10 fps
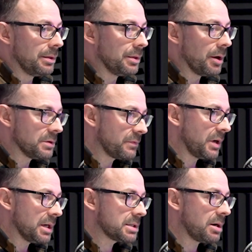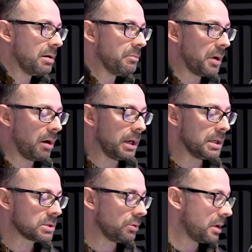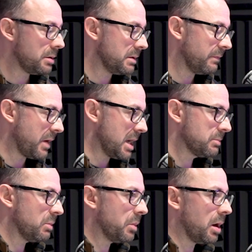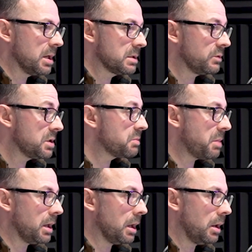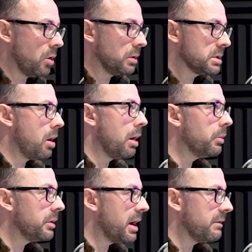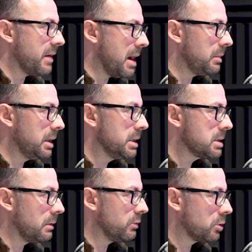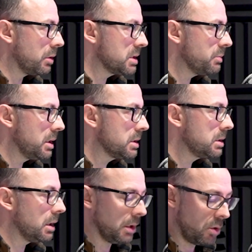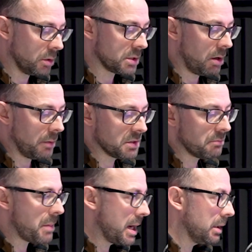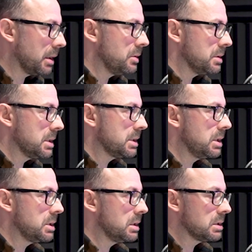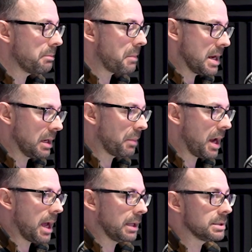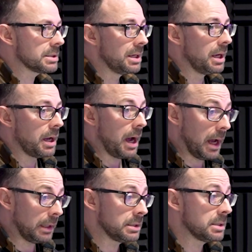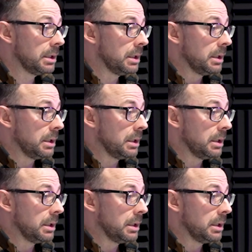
those first-time buyers or those investment buyers have just spent a long time with their families over Christmas and a long time to make those decisions and make plans. And